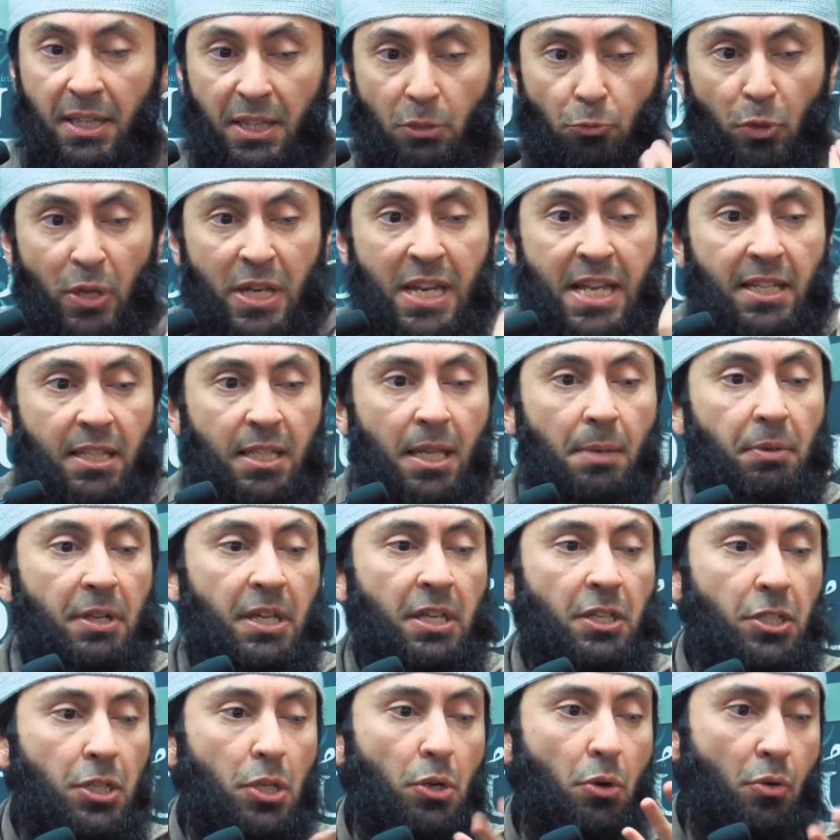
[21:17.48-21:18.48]
We need some
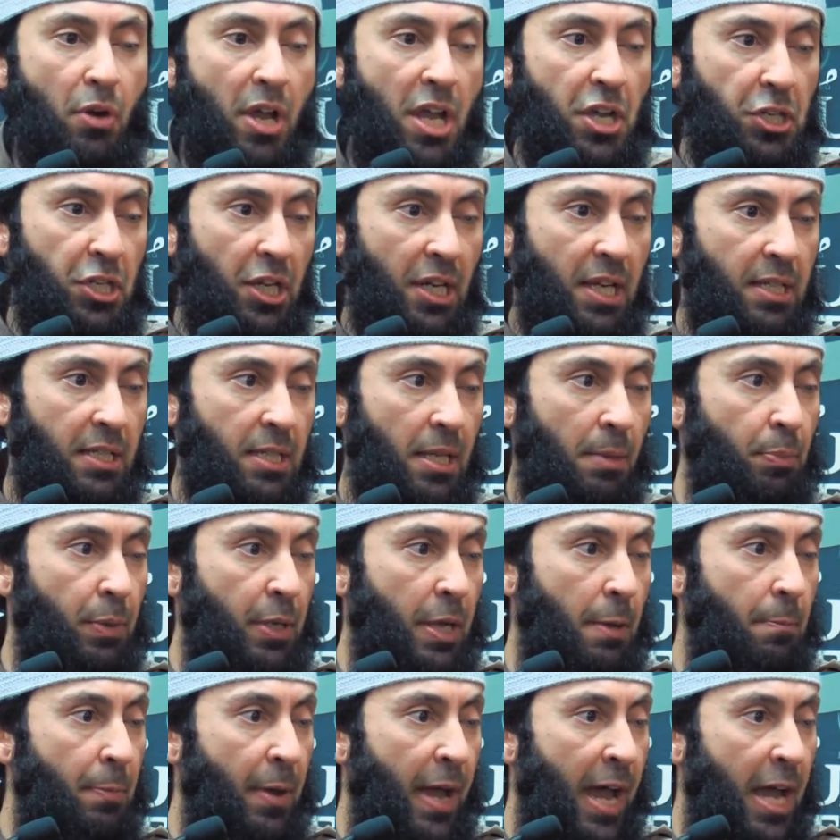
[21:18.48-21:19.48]
consideration and some
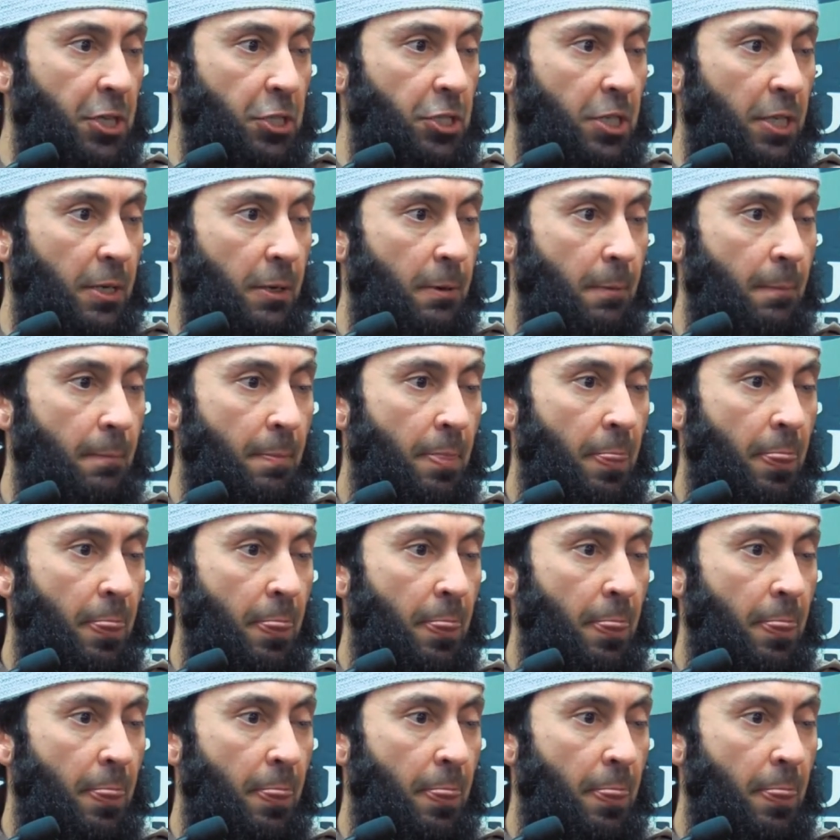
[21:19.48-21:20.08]
compassion.